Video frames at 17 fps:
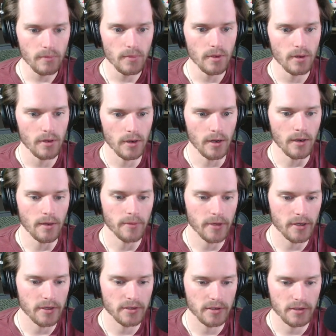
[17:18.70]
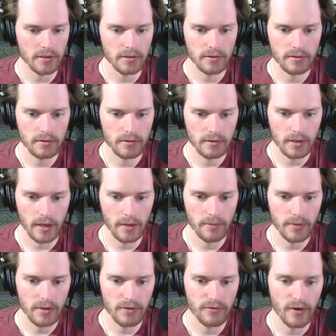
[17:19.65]
because it can
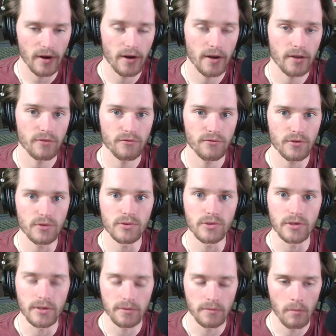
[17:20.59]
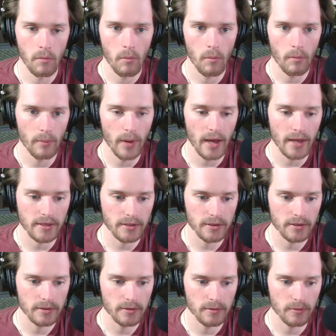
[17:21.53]
be very confusing. But
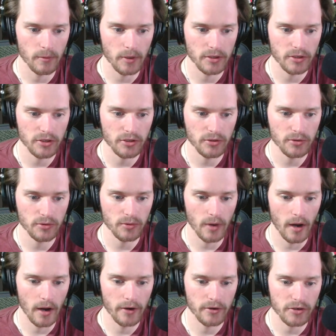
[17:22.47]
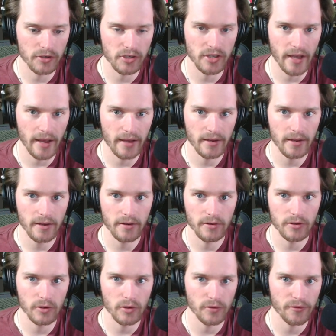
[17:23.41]
once you understand it,
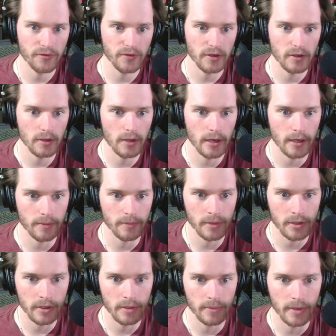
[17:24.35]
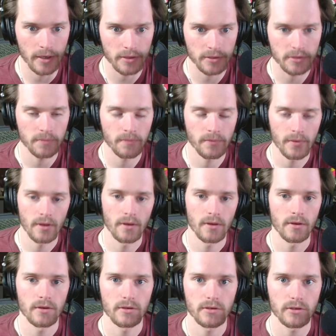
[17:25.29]
you'll feel like $1,000,000.
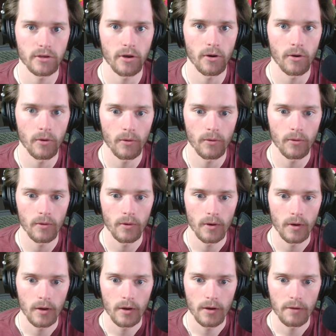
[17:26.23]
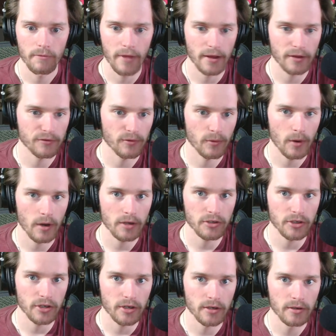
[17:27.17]
So thanks for
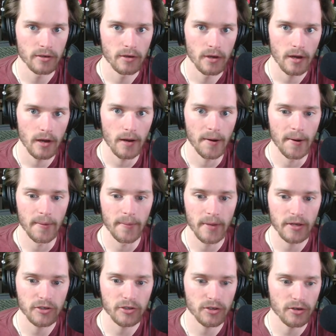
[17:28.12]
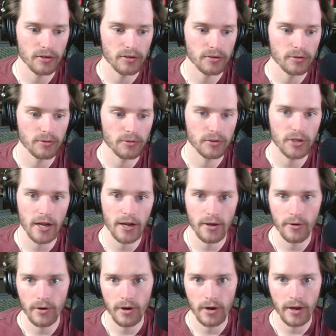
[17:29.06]
watching. Make sure to check
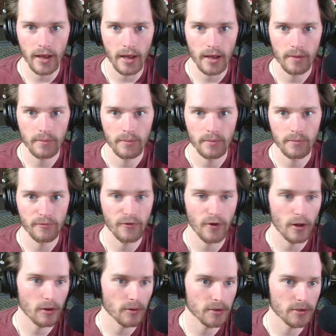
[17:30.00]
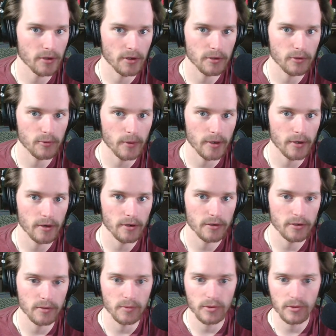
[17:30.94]
out our game, follow us on Twitter,
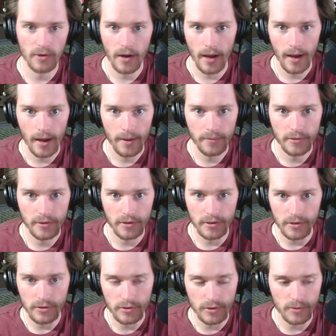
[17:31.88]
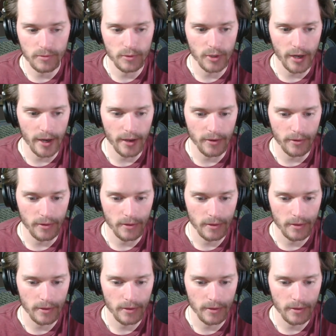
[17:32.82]
subscribe to the YouTube channel,